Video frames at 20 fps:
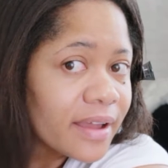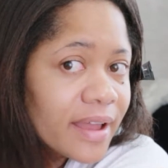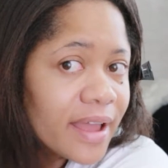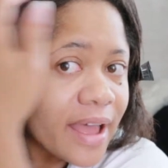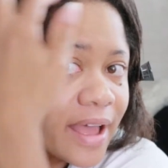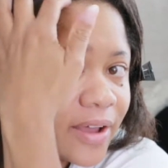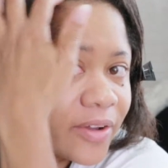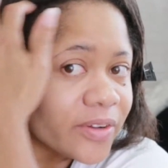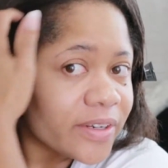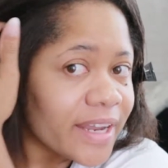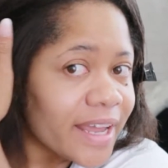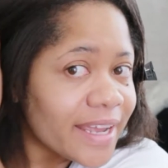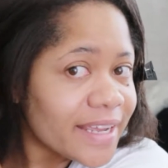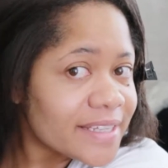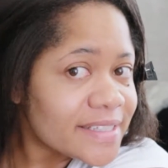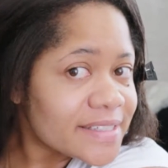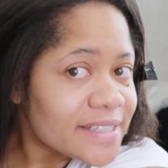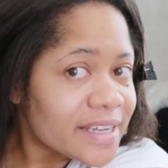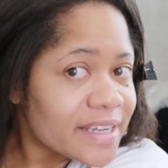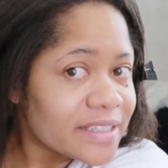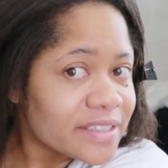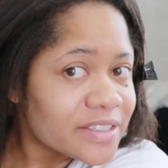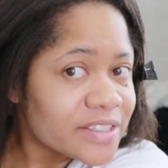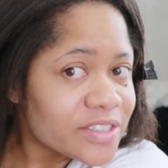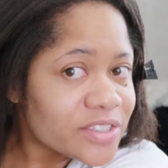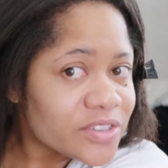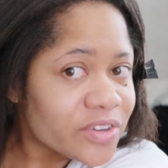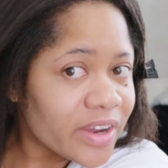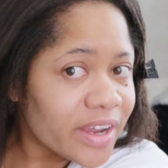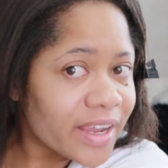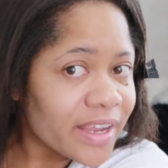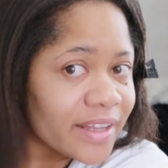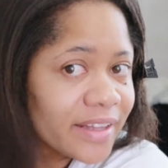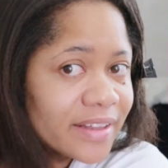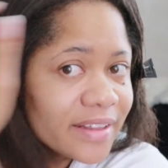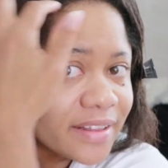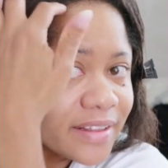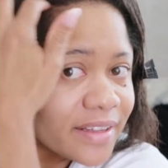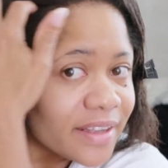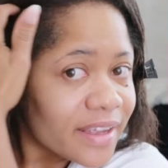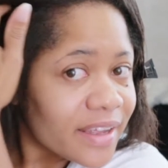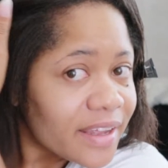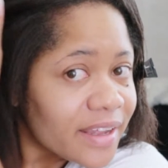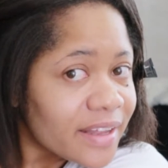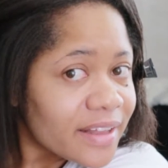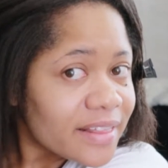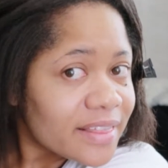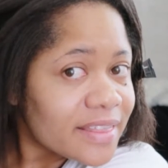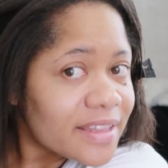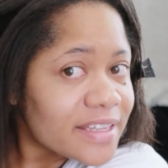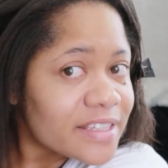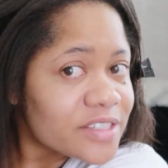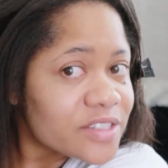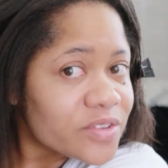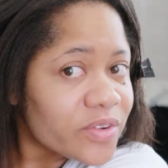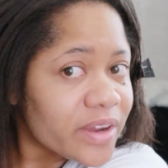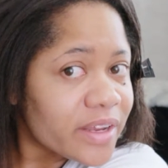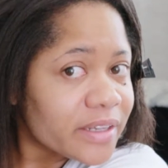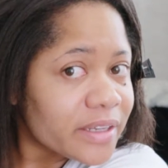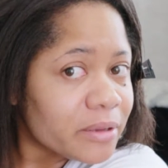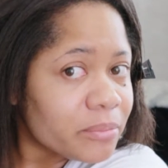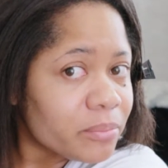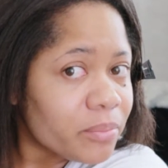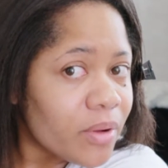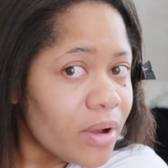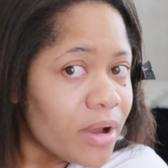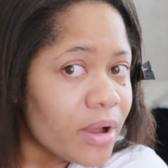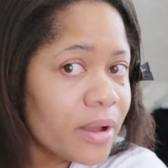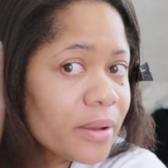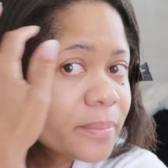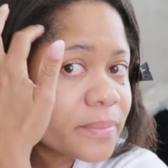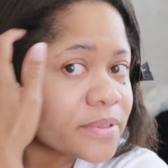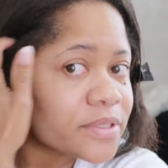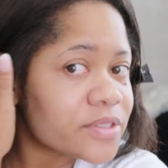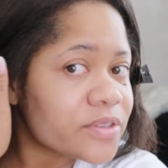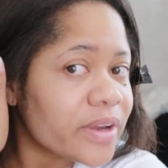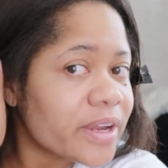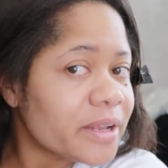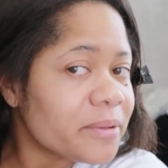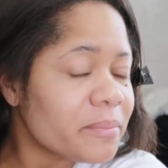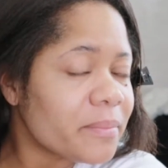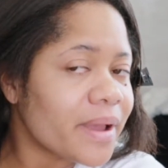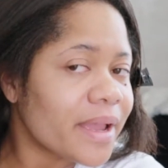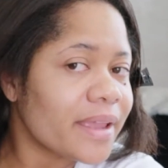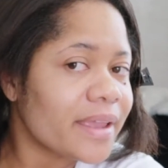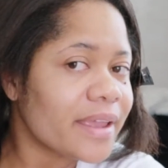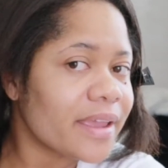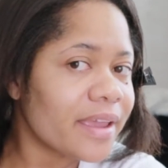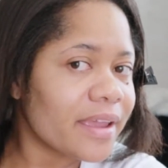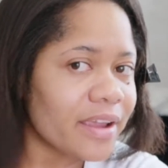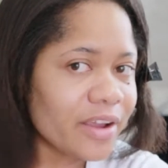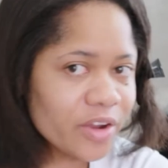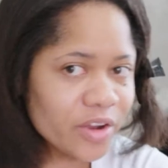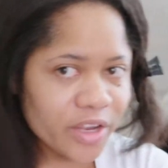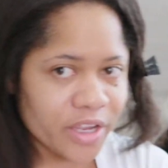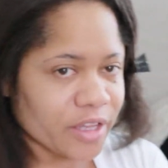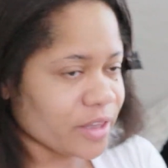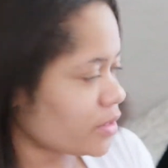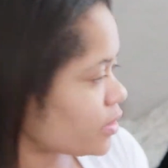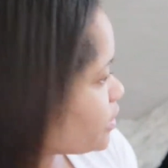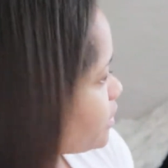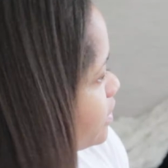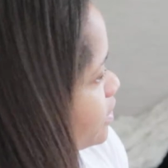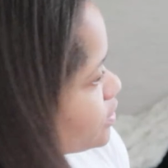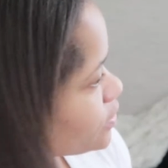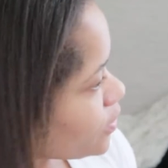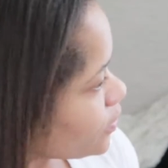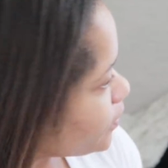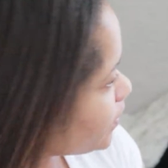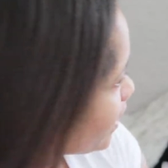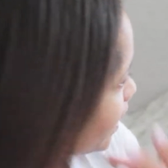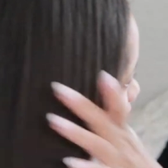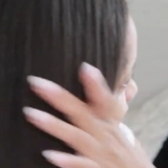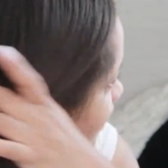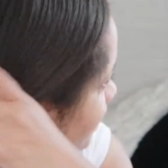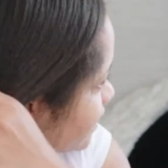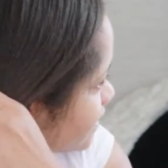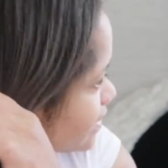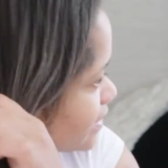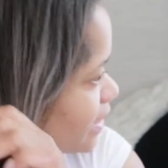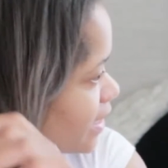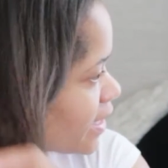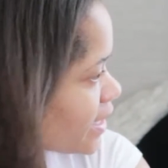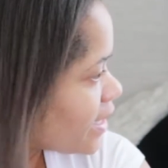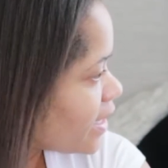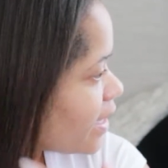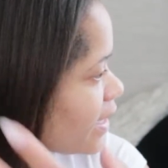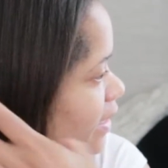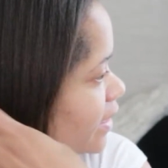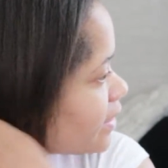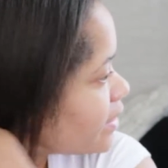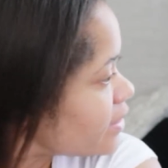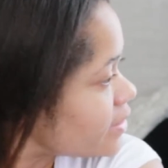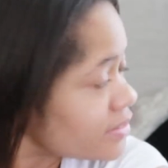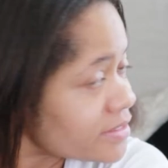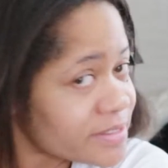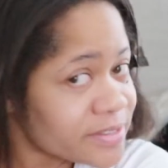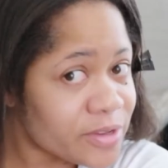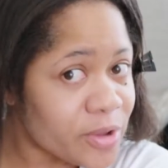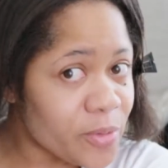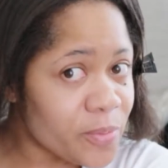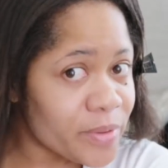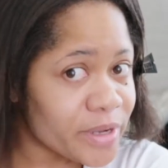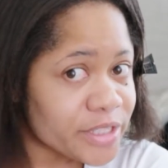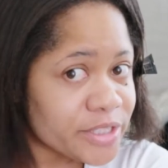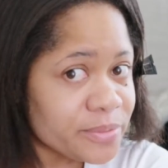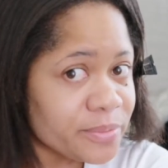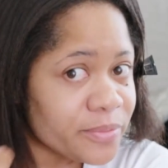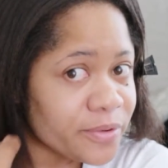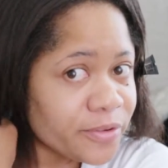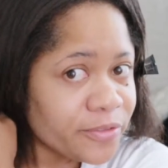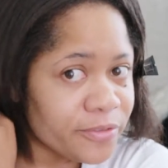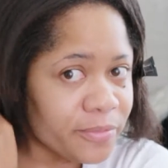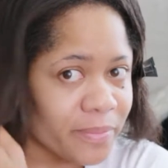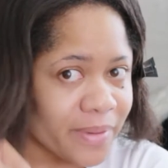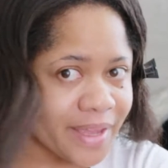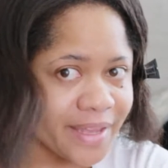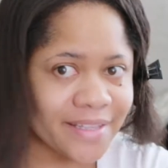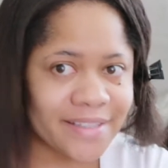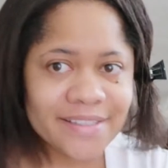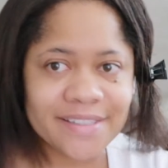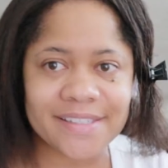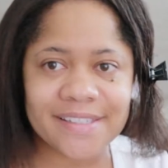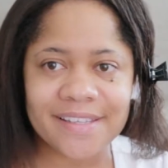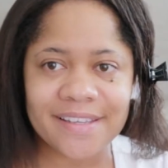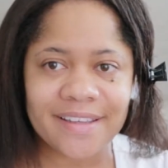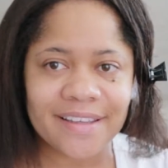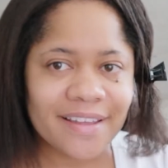how nice and straight the straightening balm straightened my hair. It looks so nice, and there's so much movement.